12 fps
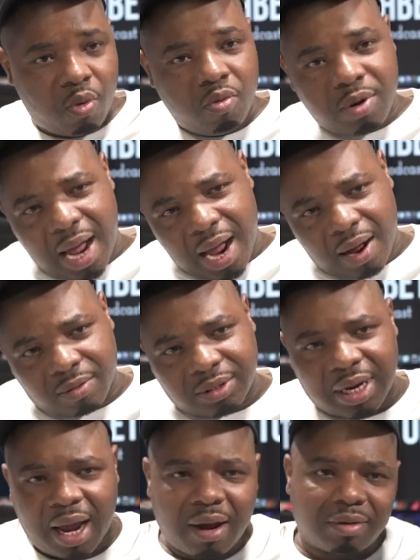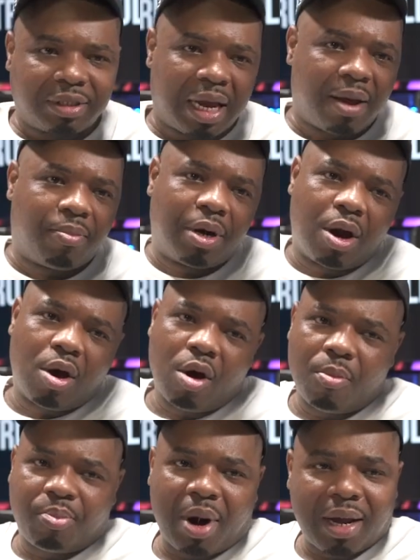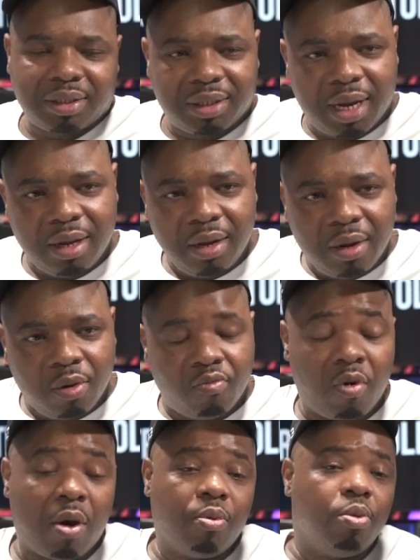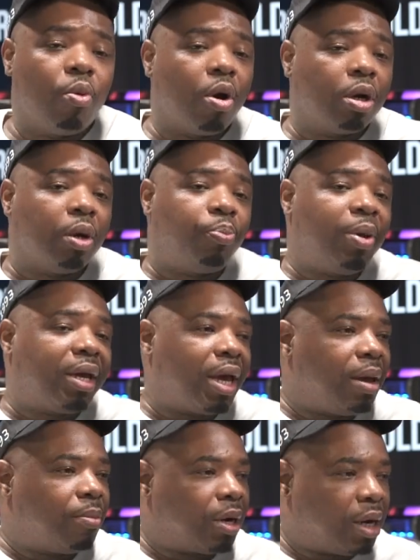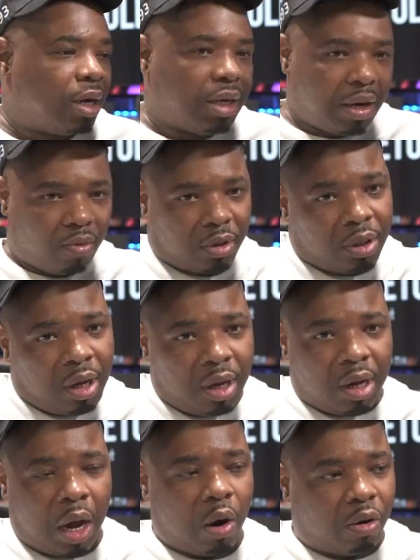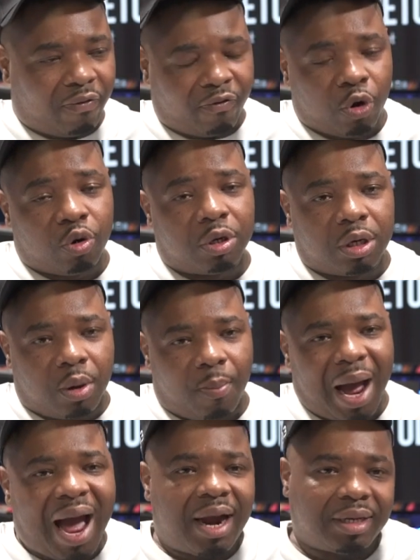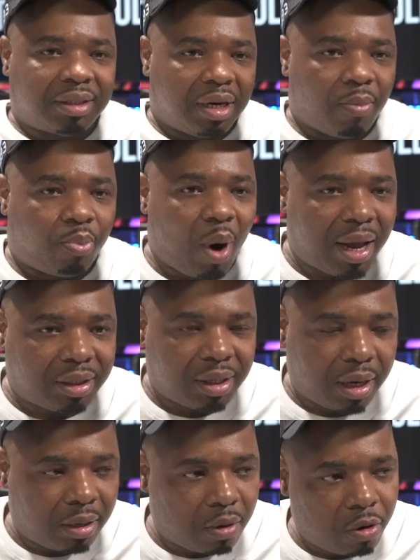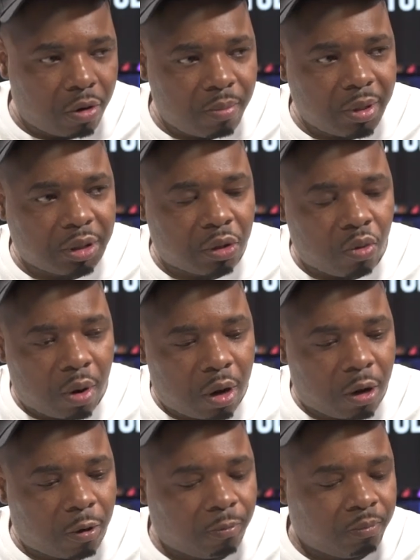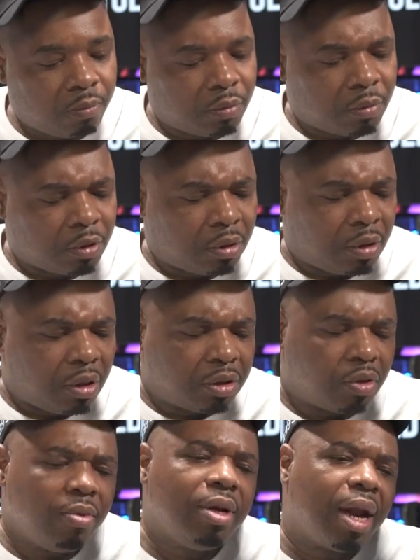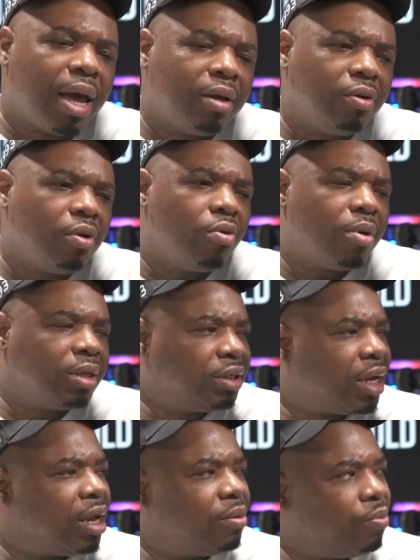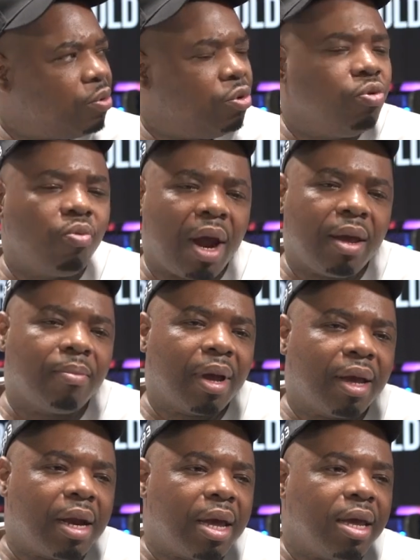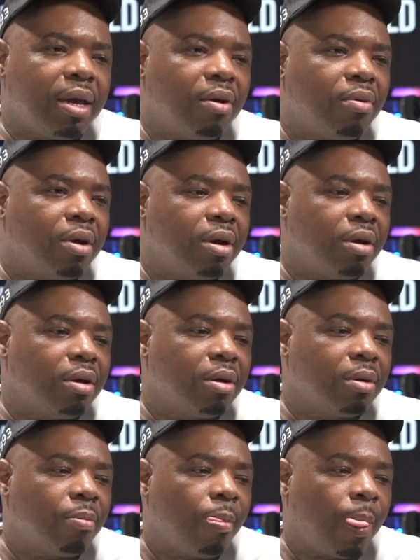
move downtown, St. Bernard project. Well, we wanted to pick it because they were on the verge of demolishing the project. You hear me? So, uh, so we like, you know what, Johnny Boo, you right, man. I ain't gonna uh,